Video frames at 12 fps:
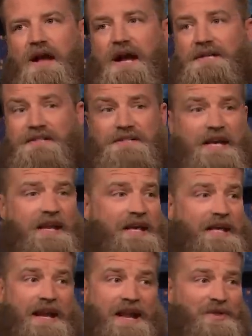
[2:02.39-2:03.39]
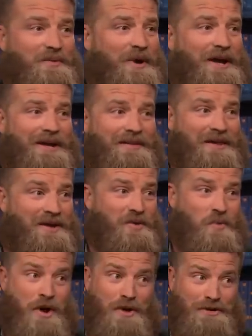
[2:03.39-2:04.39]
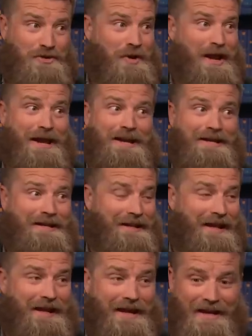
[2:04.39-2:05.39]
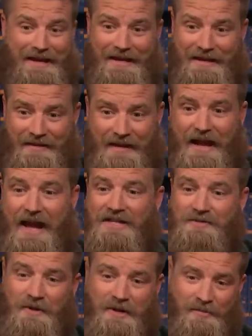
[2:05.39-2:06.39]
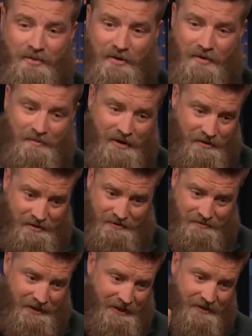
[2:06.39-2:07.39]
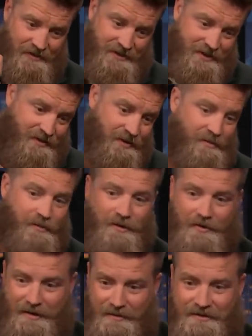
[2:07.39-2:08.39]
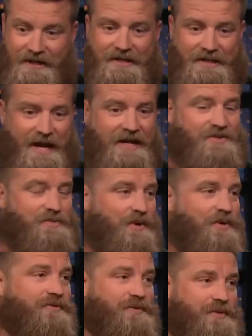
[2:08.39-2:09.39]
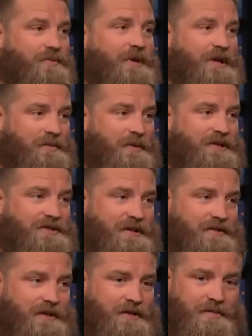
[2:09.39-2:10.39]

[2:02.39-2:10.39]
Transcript: I just had to get out of the way. They are well-trained. Like, they asked me to pour milk, like, in the cereal bowl. That was, like, Dad's role for the week, basically.